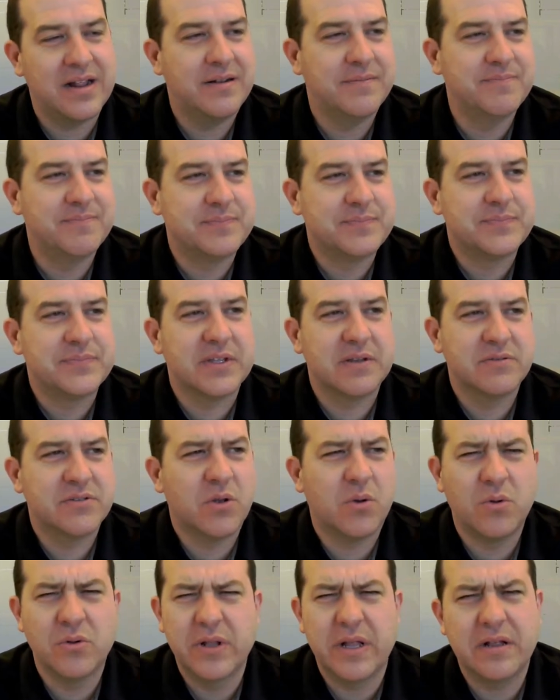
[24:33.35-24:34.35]
It was an
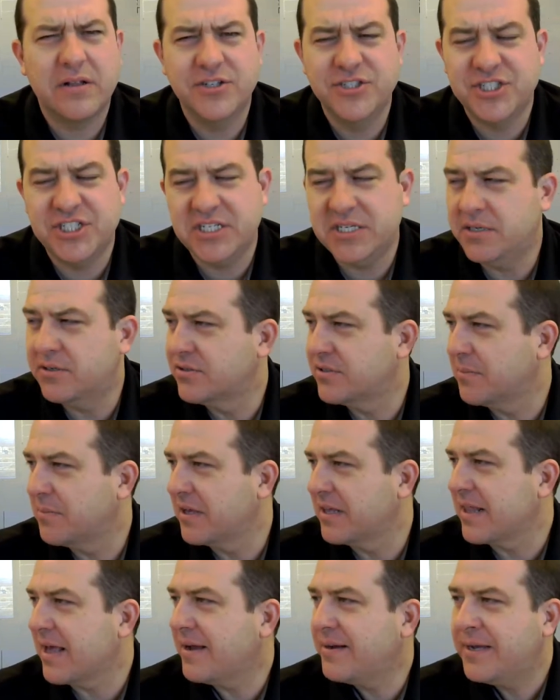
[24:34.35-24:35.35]
old LG or something
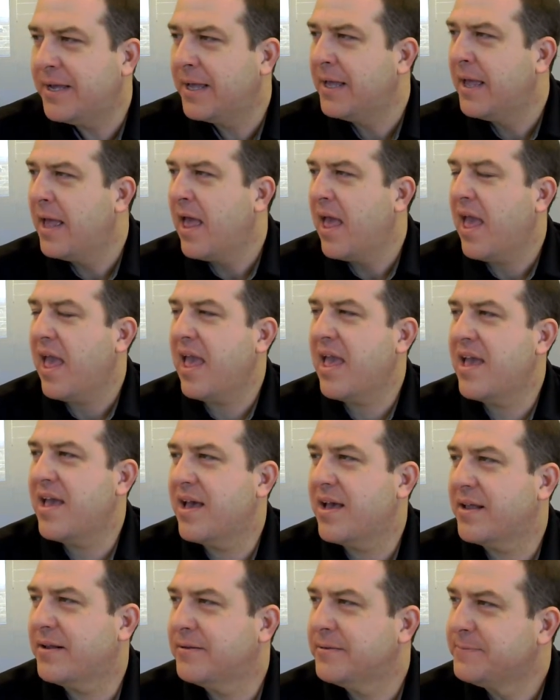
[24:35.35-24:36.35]
like that.
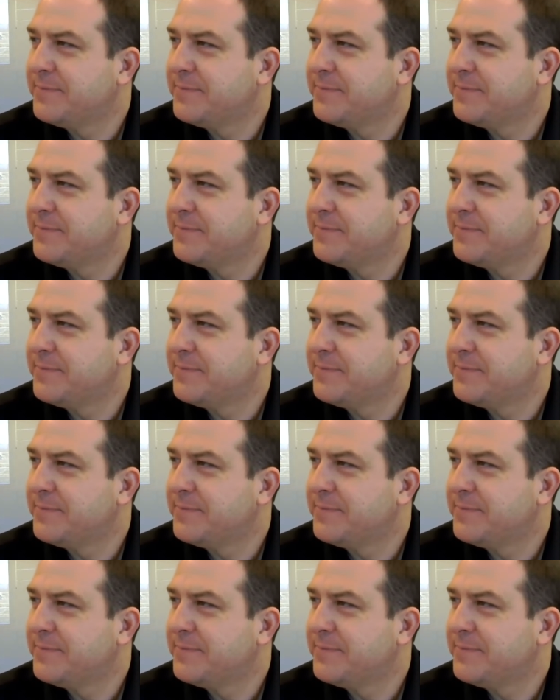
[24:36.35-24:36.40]
And